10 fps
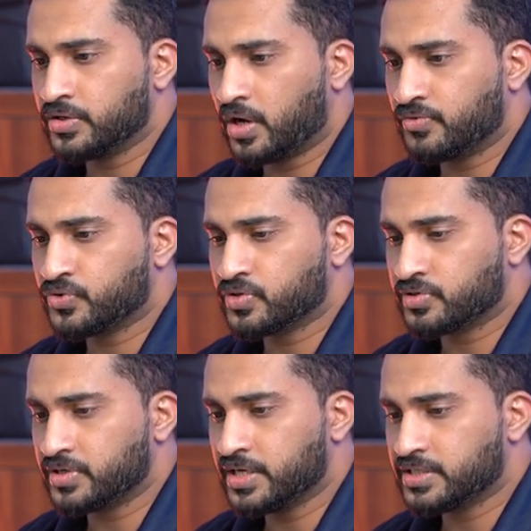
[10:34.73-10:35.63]
You have to
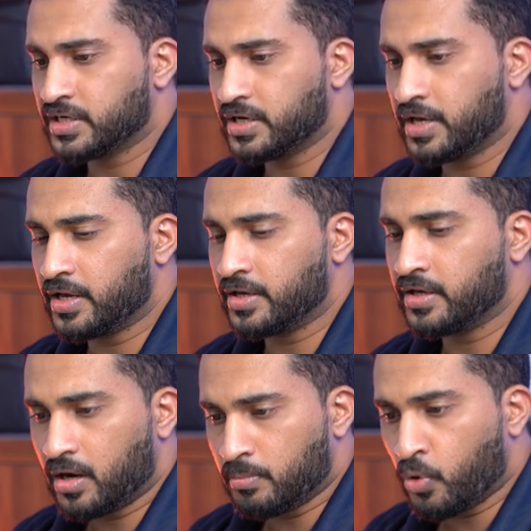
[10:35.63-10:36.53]
create
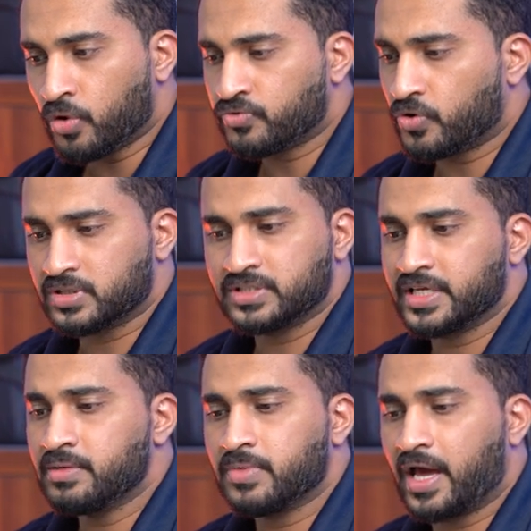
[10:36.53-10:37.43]
a board for the
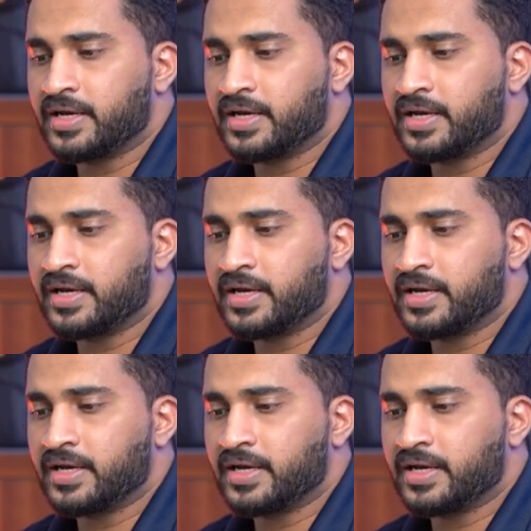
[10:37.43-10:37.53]
same.